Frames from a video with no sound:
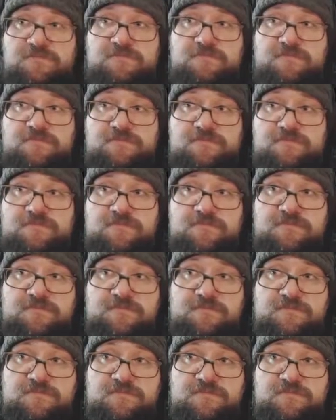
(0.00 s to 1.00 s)

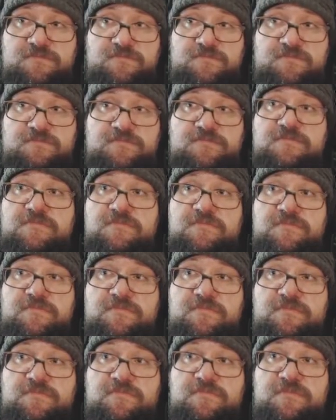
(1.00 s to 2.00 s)

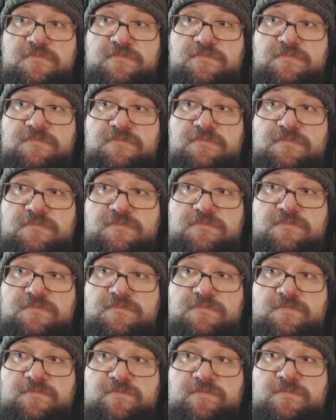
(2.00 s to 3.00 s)

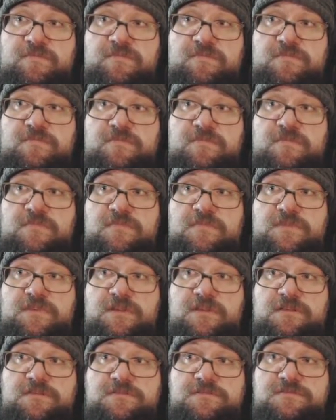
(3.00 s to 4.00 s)

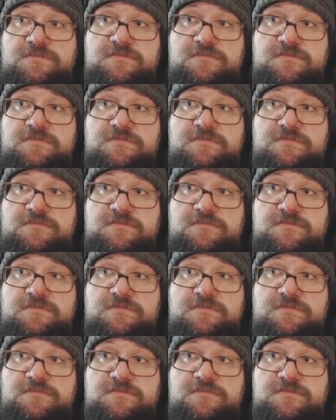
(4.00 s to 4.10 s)
This person isn't speaking.